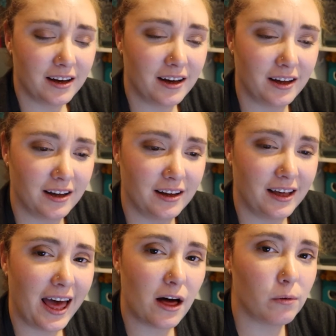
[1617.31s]

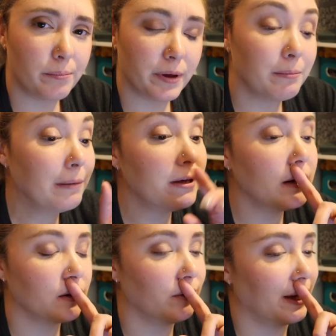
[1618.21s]
Help.
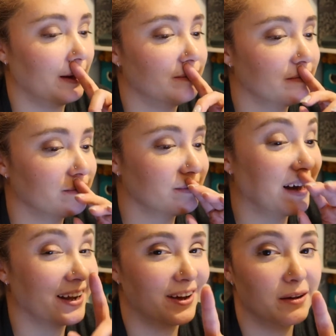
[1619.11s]
Maybe, okay,
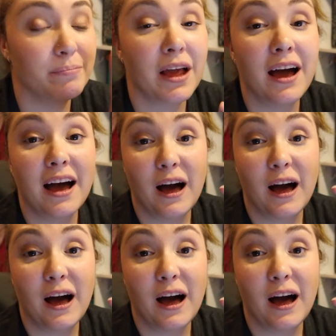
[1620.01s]
I got it.